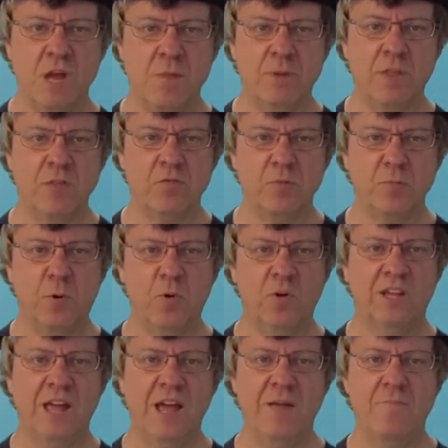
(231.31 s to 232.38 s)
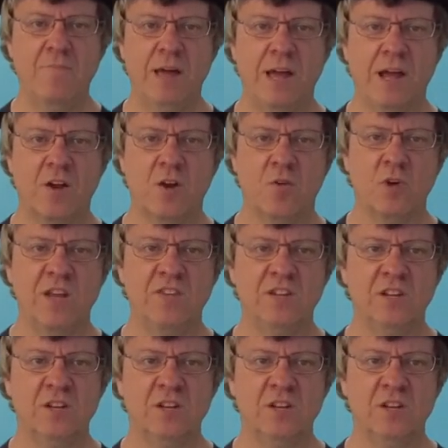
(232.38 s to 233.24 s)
But the report came back, raising